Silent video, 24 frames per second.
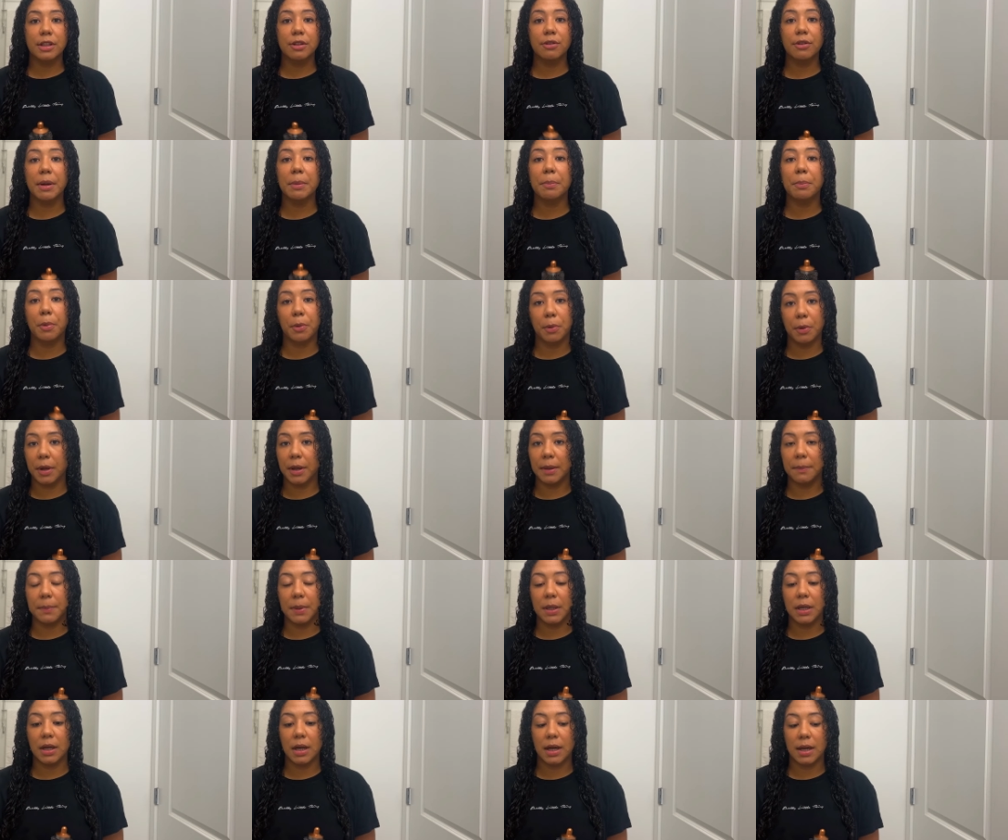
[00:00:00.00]
great point,
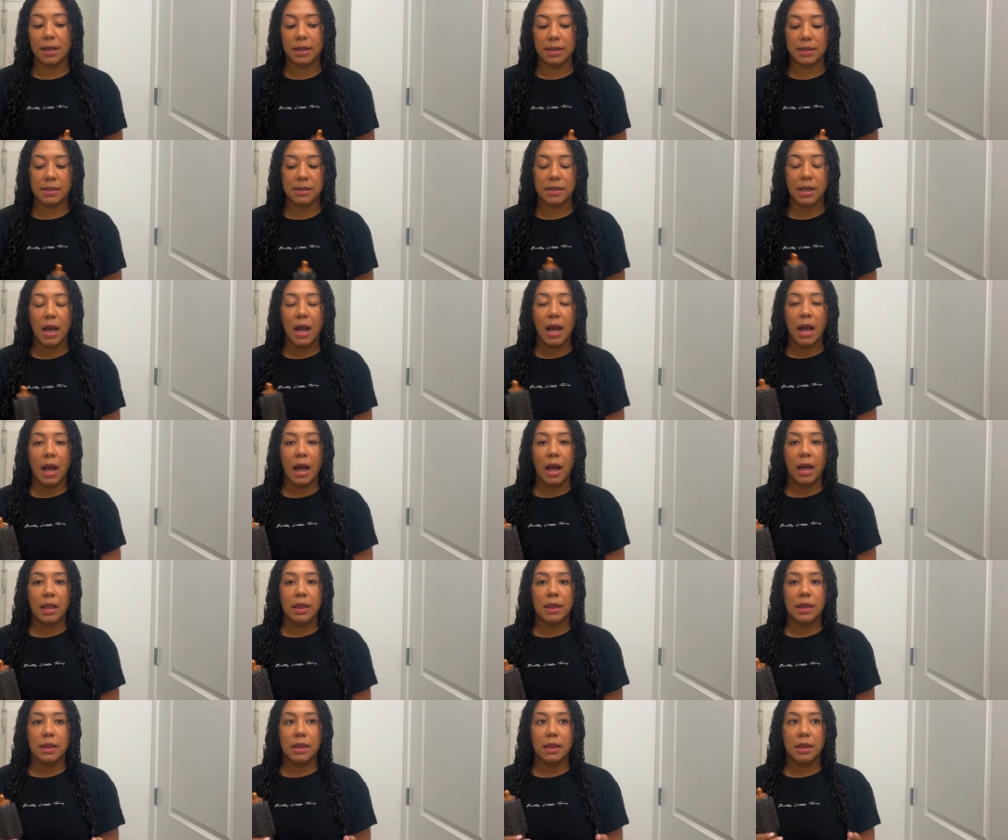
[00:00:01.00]
because
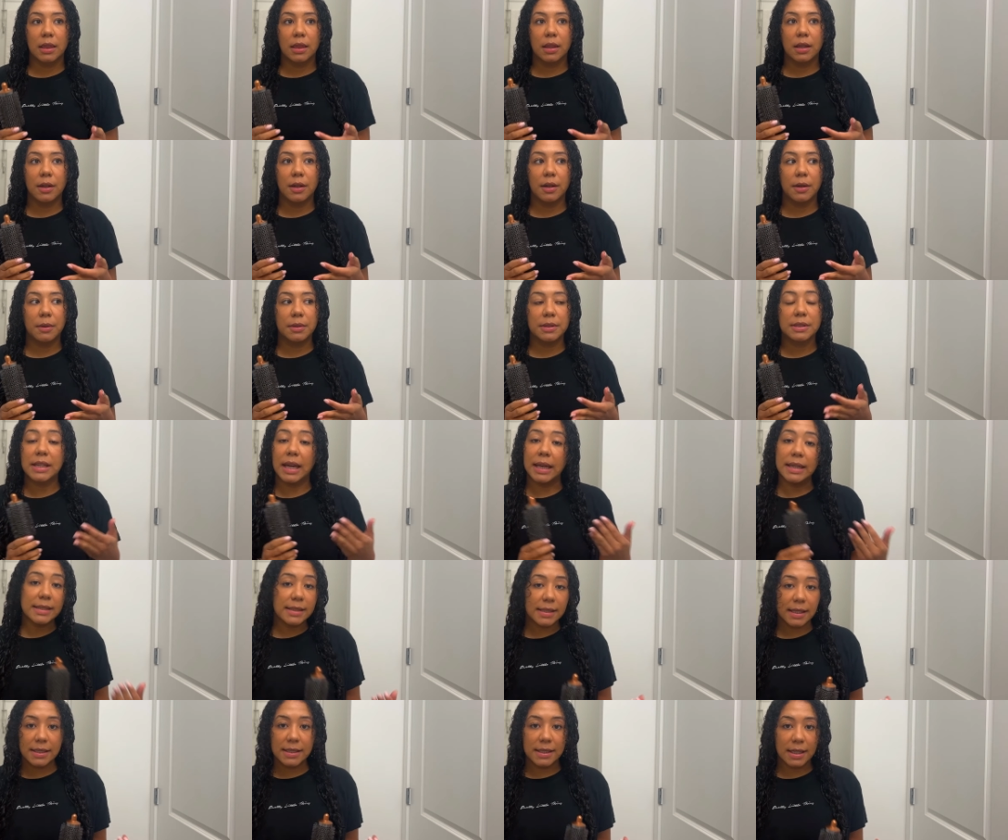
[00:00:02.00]
the
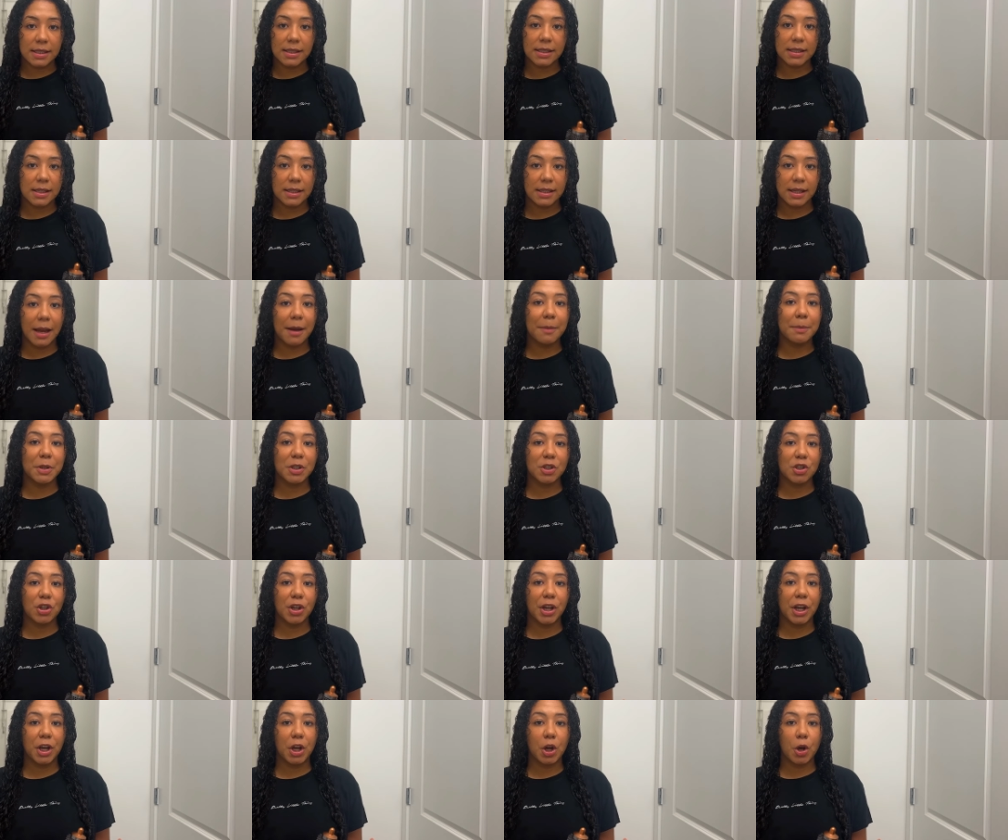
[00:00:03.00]
Dyson doesn't damage
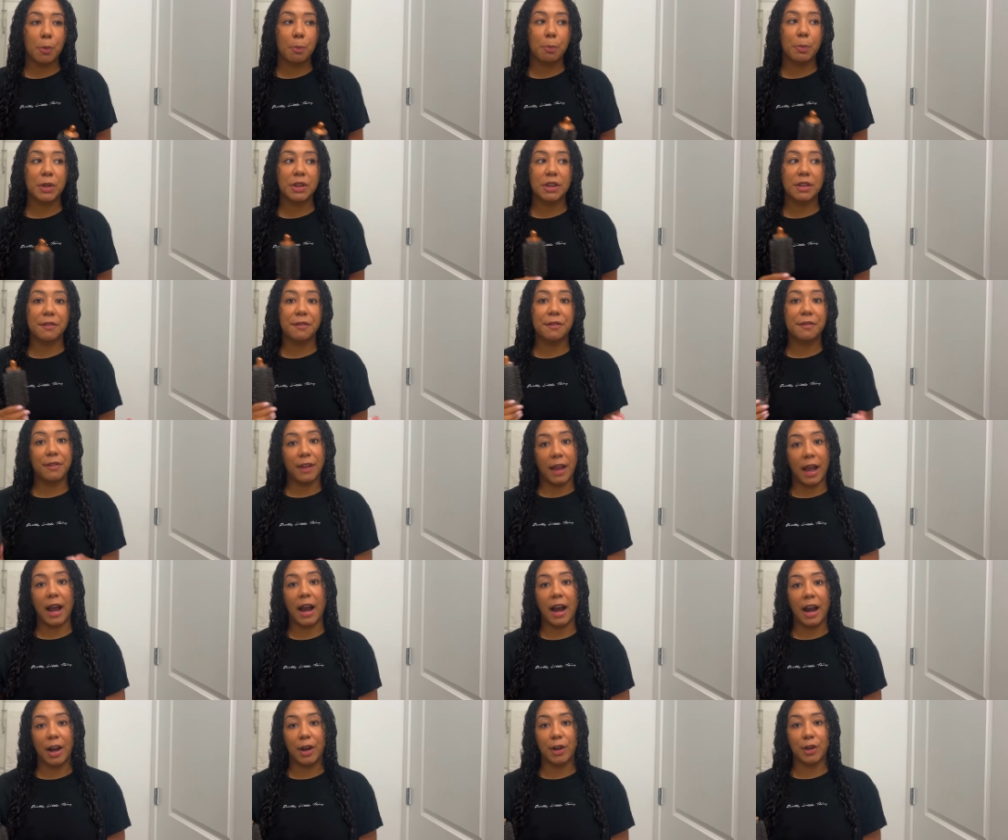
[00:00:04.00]
your hair, but the
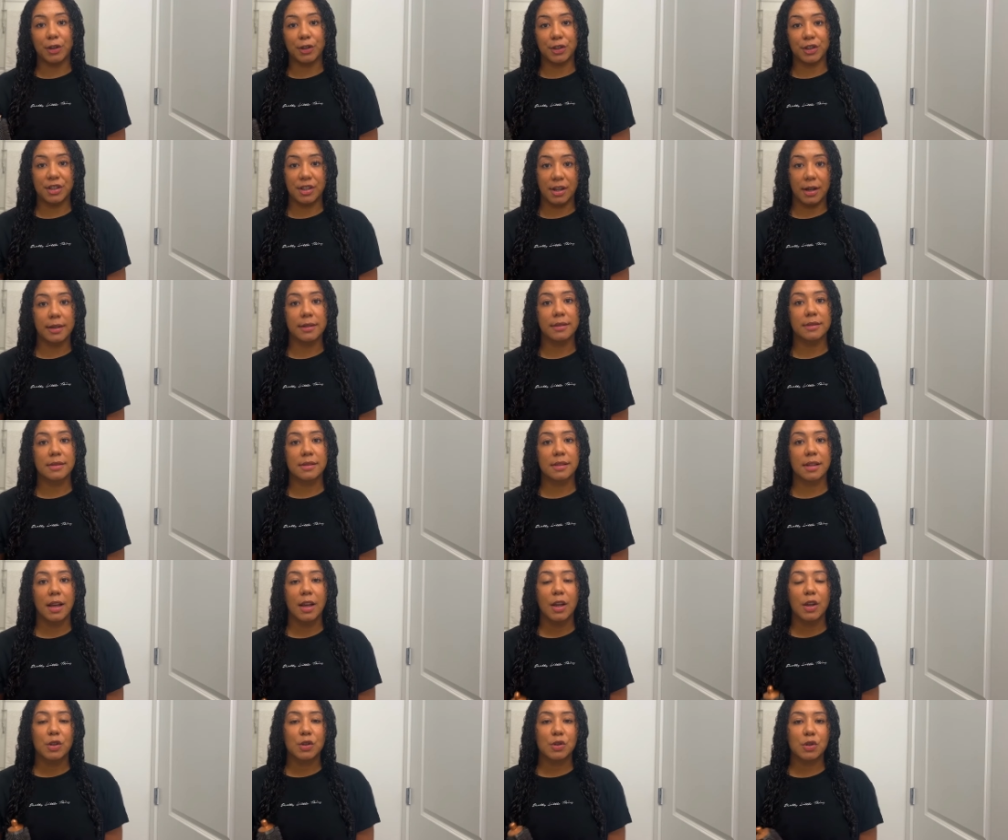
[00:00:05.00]
flat iron does.
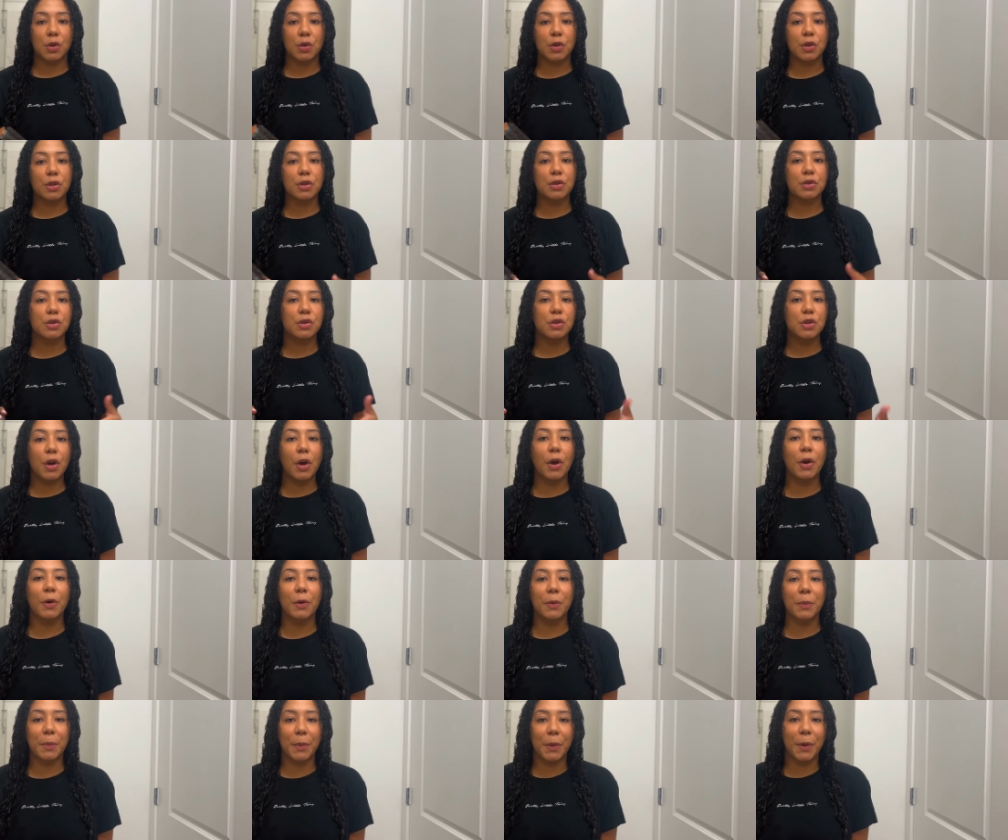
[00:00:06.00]
So there's
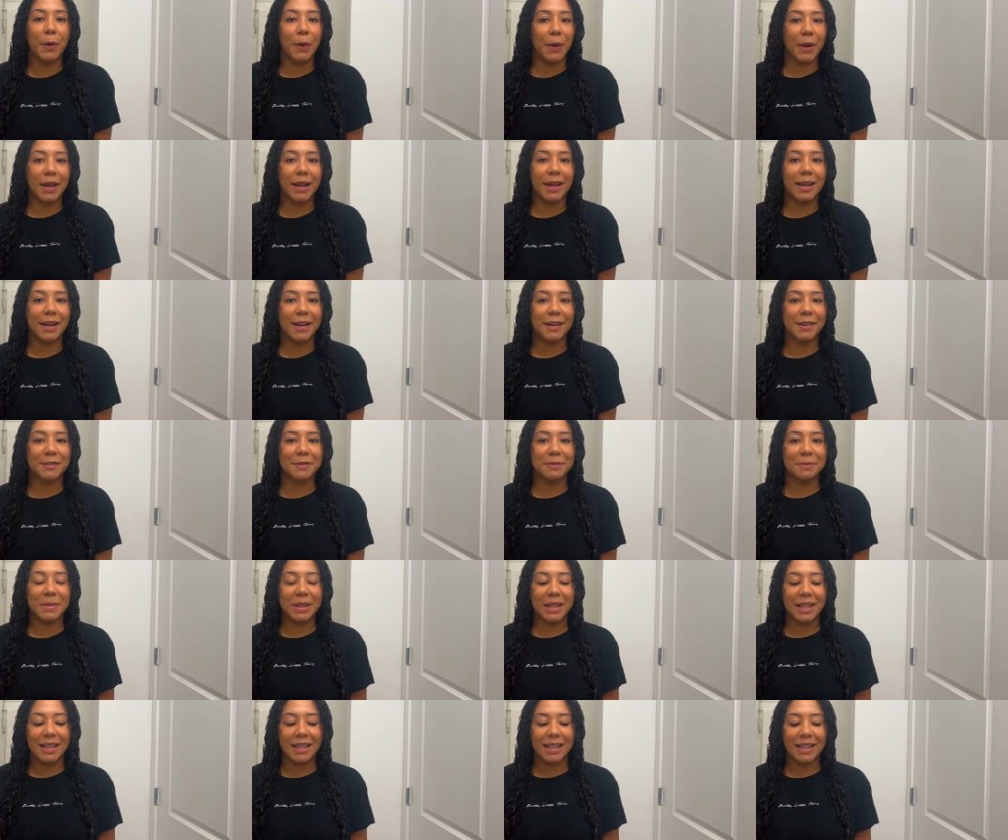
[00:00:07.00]
no point of
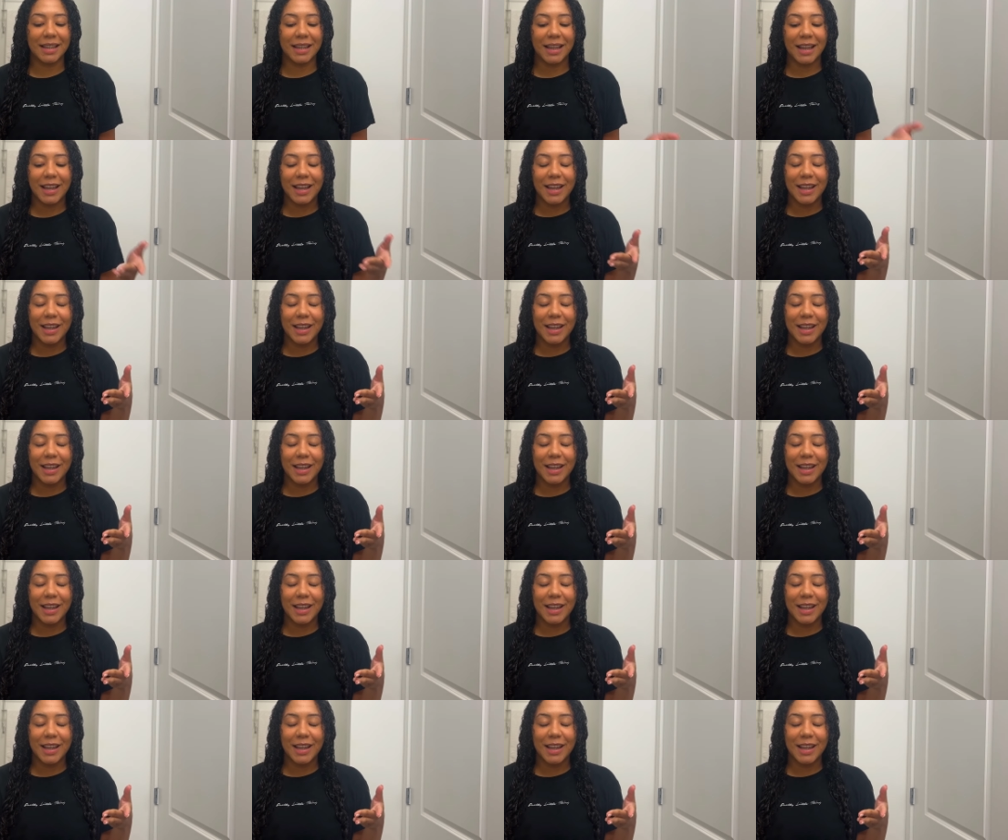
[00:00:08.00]
me